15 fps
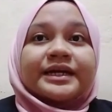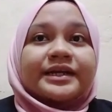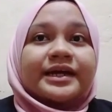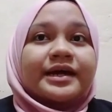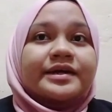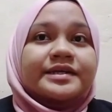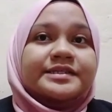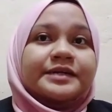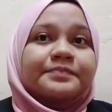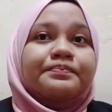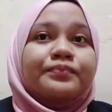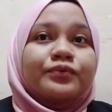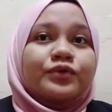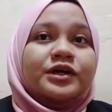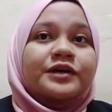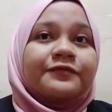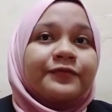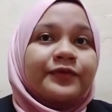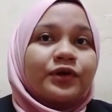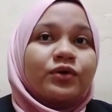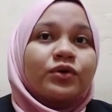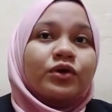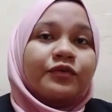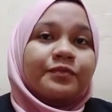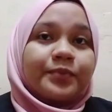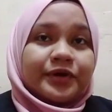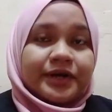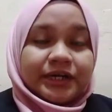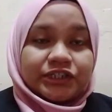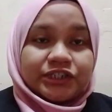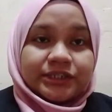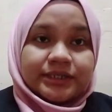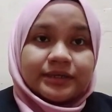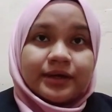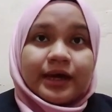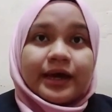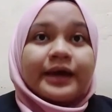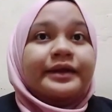There is a poor flow of production,